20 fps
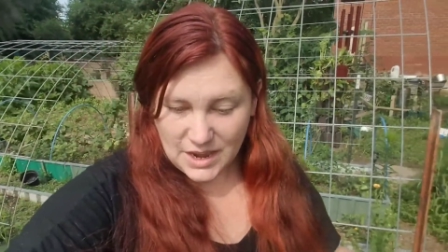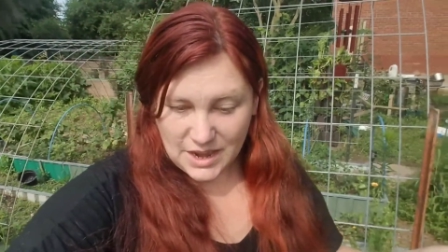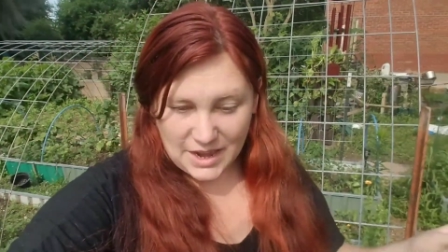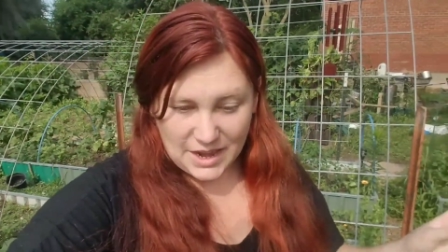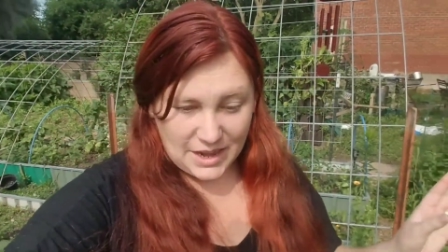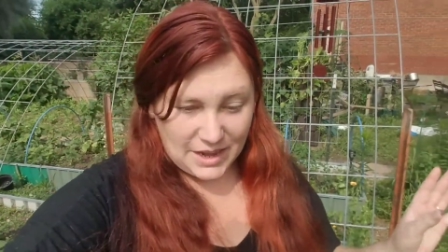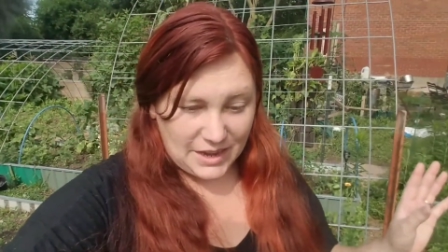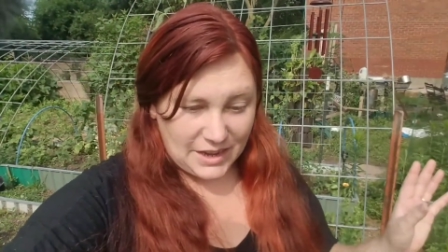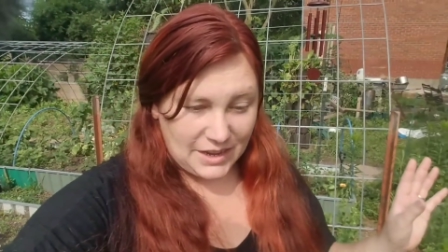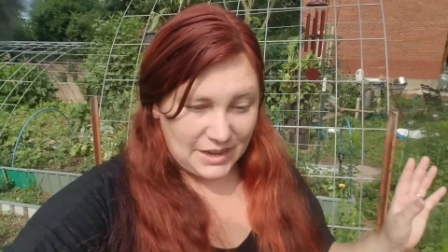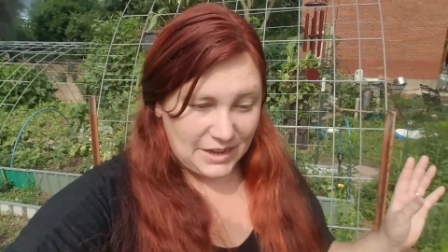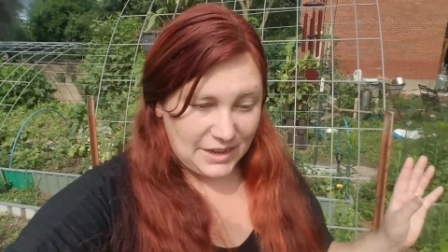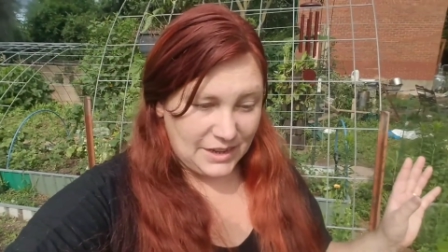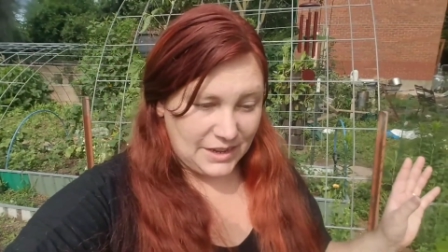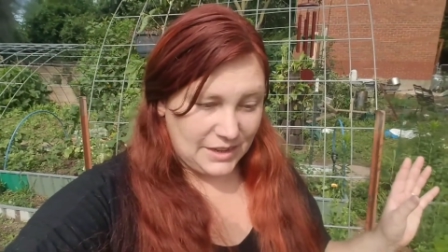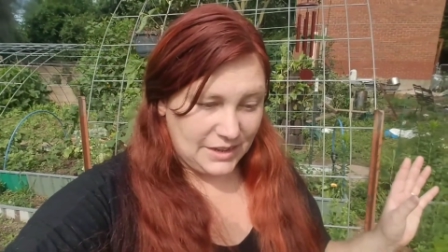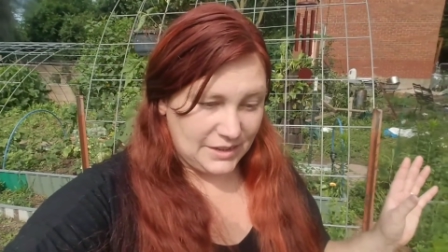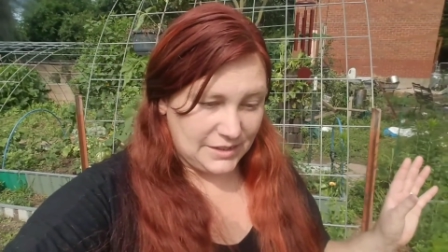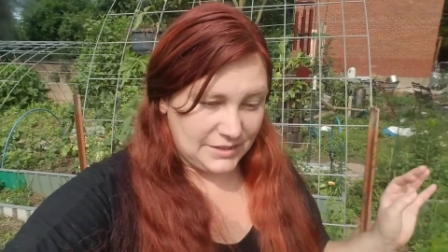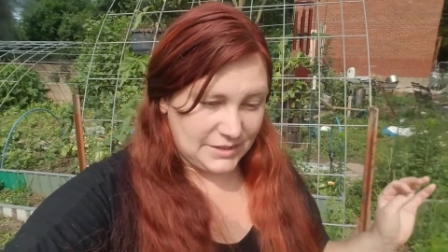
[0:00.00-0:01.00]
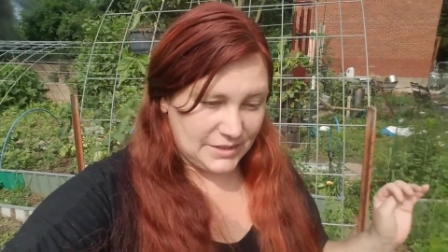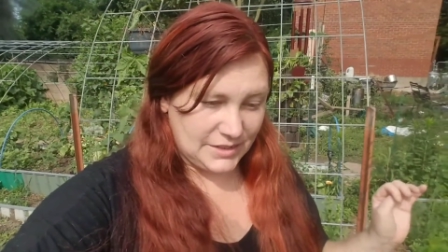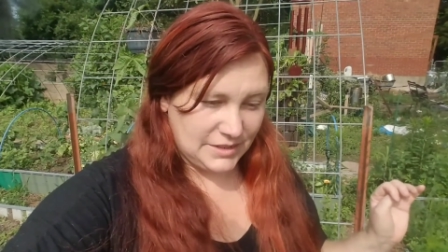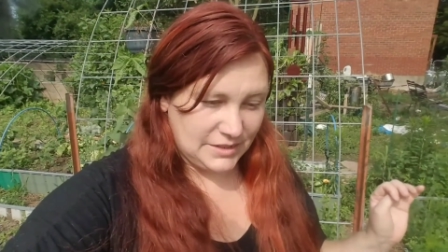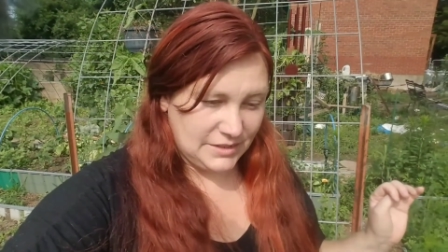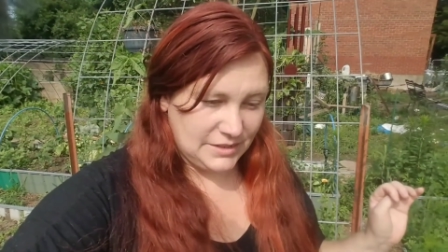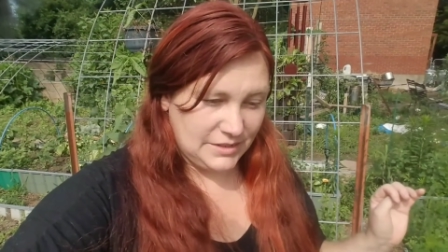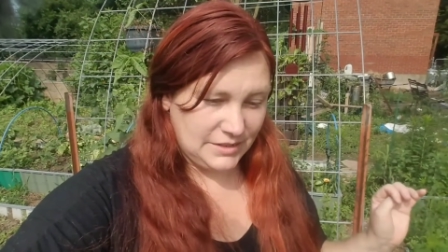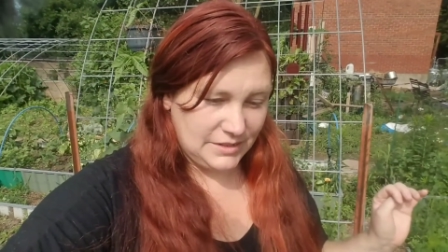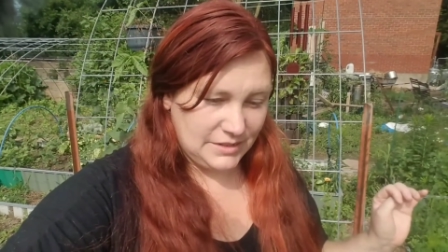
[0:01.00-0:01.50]
and
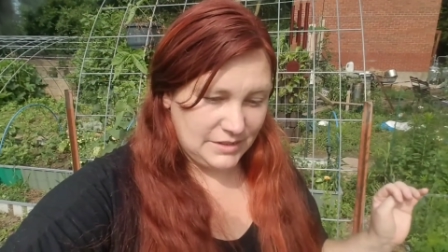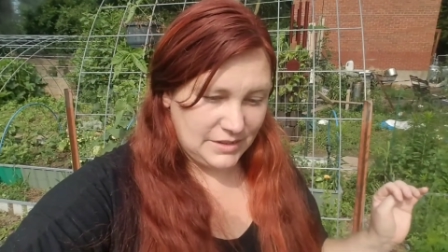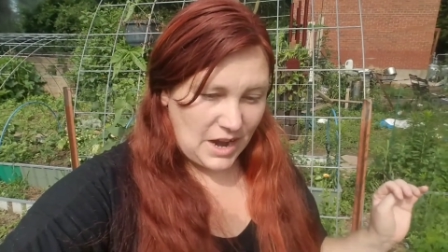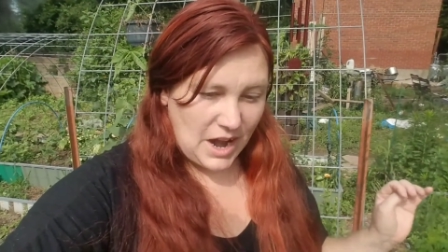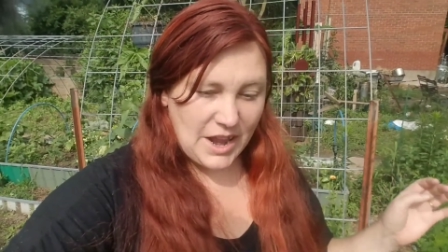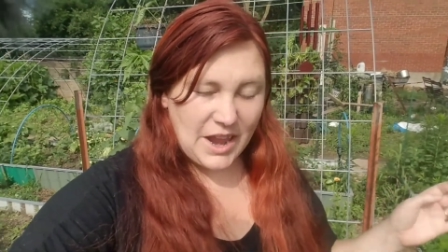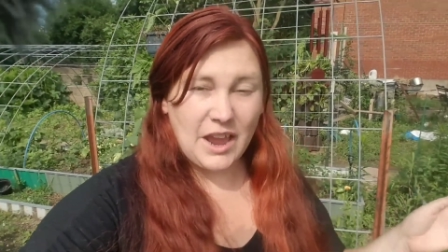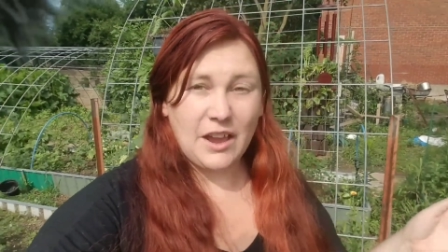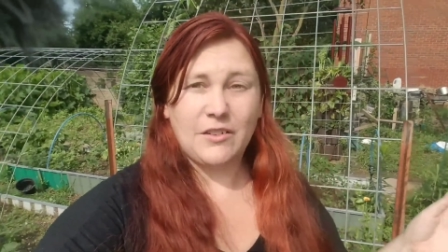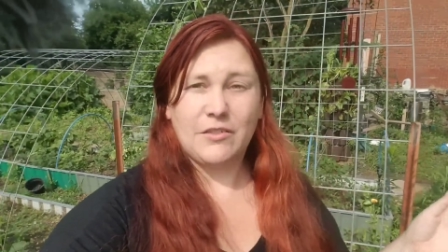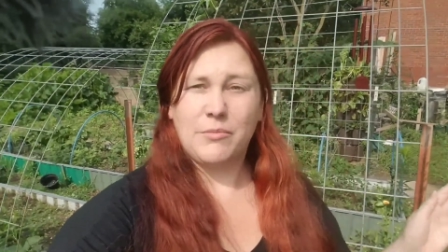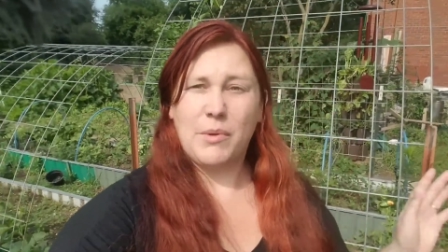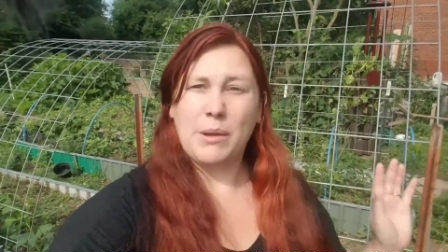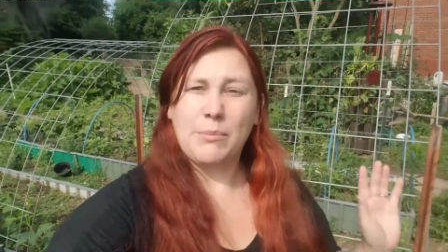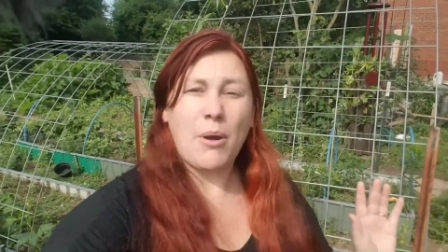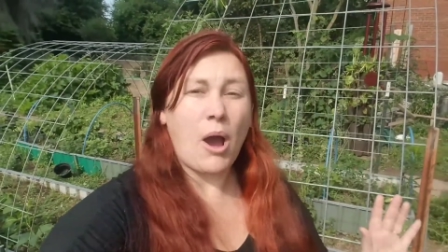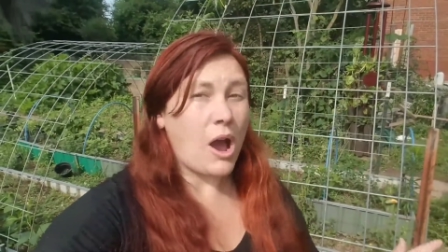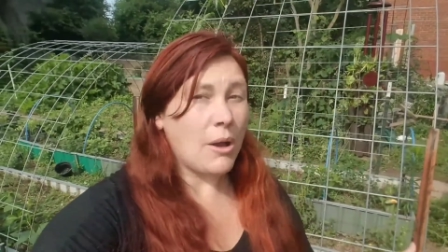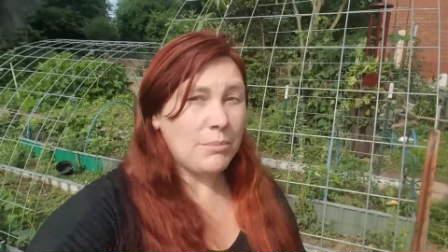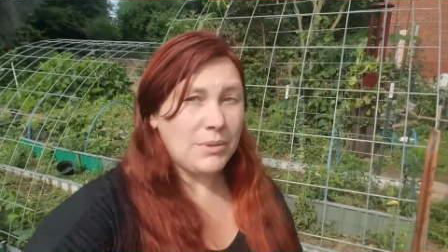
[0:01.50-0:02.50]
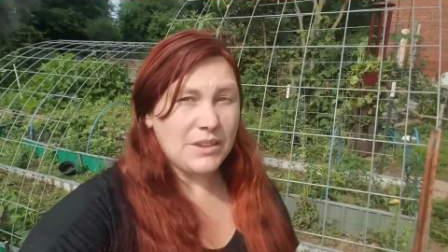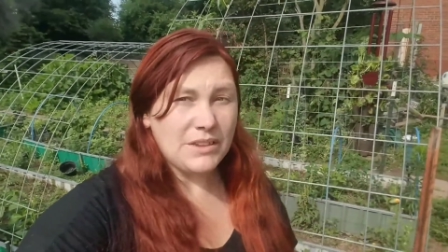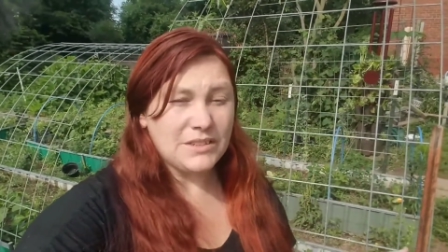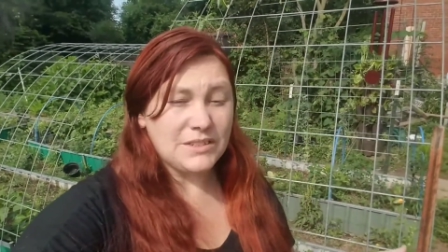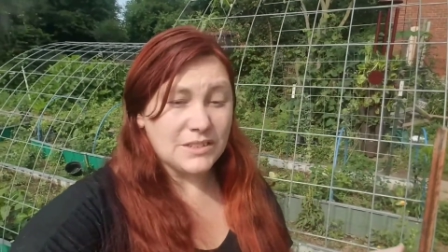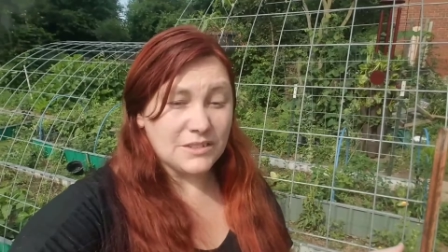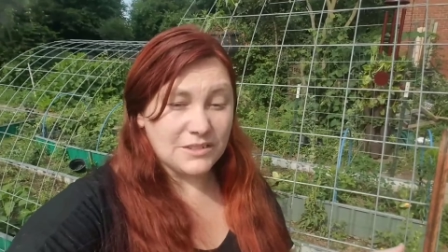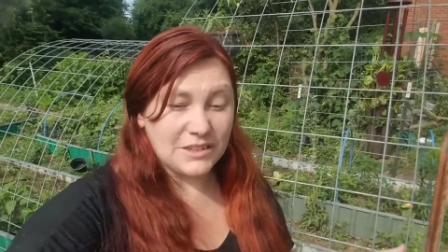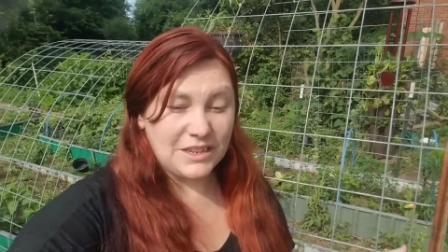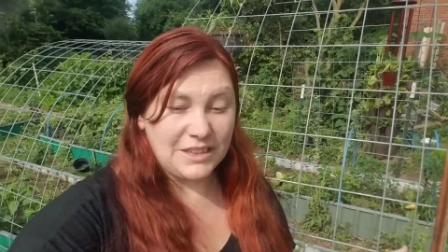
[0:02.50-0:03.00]
I have my
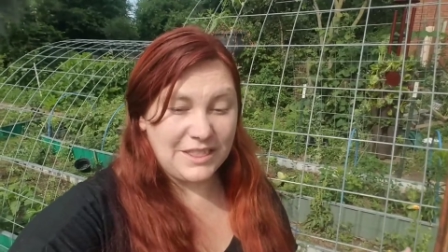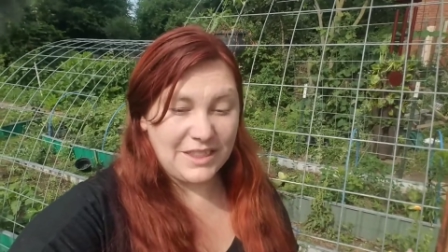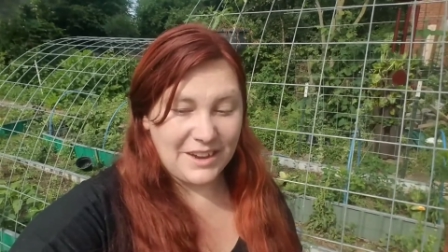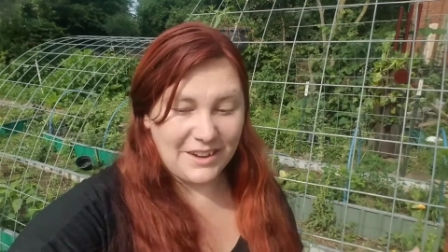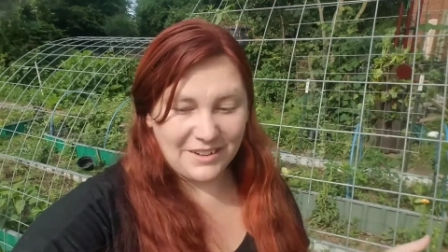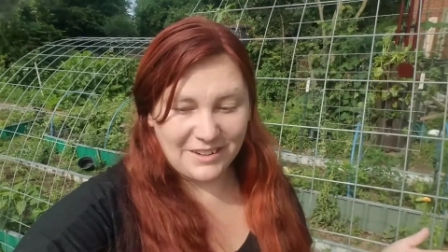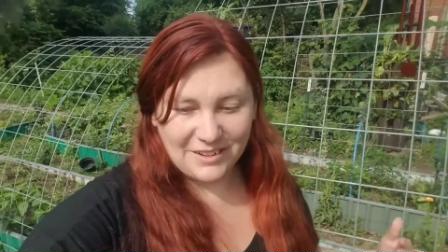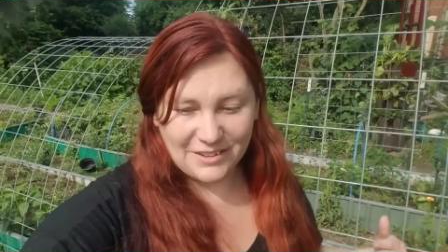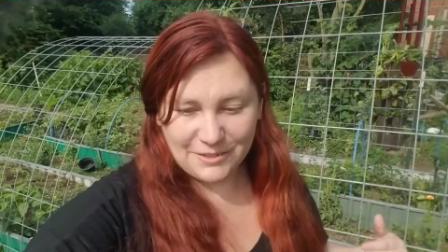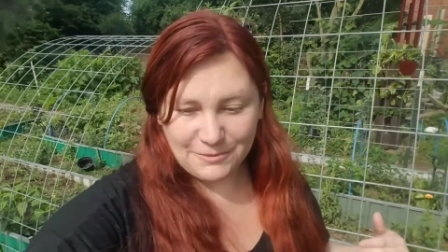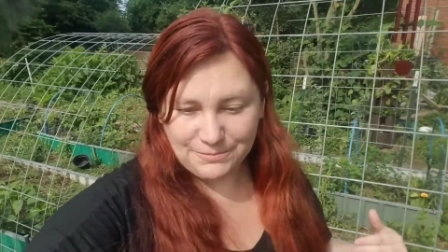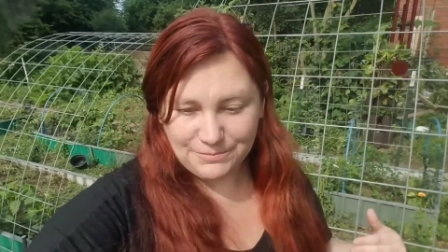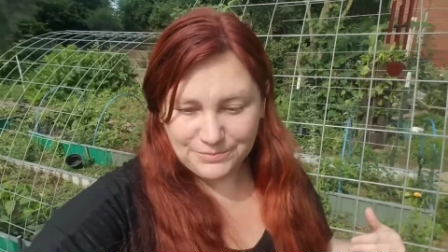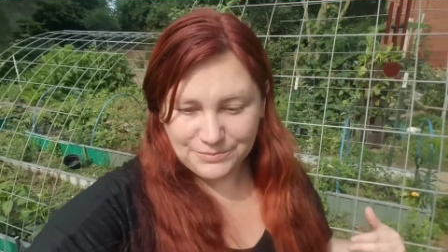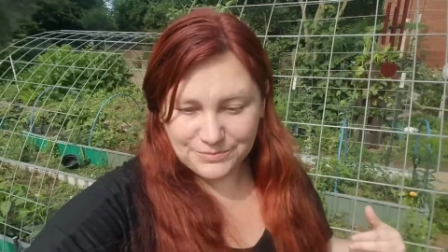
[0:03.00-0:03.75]
poppies are in there.